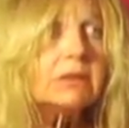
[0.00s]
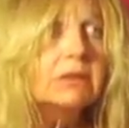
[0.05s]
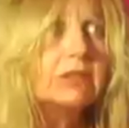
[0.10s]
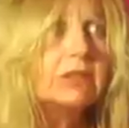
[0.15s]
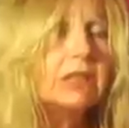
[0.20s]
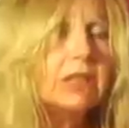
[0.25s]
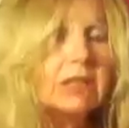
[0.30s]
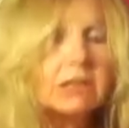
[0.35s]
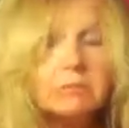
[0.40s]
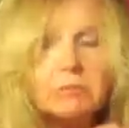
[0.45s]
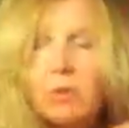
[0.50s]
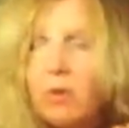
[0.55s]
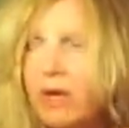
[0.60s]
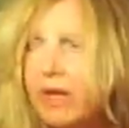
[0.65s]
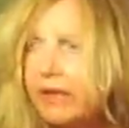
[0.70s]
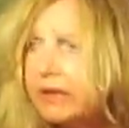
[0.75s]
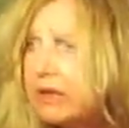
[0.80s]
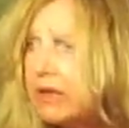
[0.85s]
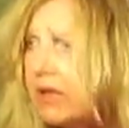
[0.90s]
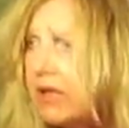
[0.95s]
Shit, I'm
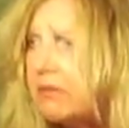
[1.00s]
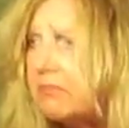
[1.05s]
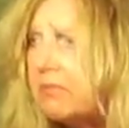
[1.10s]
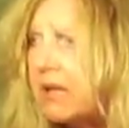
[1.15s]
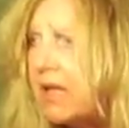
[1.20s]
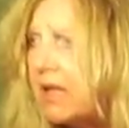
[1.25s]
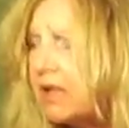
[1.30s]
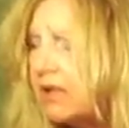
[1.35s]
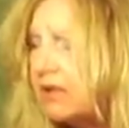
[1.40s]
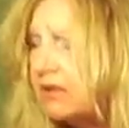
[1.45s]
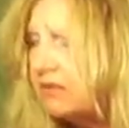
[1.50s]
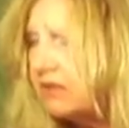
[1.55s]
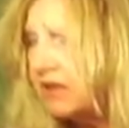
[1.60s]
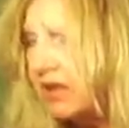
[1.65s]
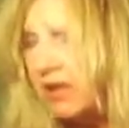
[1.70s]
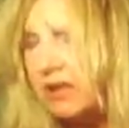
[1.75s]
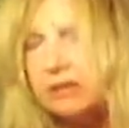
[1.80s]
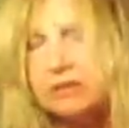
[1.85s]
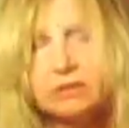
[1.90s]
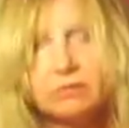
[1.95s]
gonna have to get my hooch
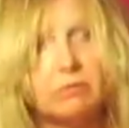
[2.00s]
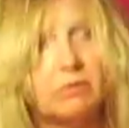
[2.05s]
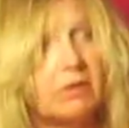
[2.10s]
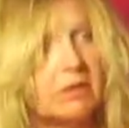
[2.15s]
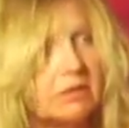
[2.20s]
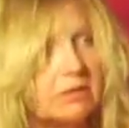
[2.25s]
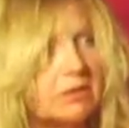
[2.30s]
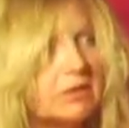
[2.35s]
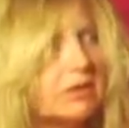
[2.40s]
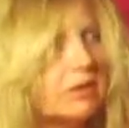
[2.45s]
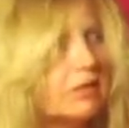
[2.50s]
elsewhere.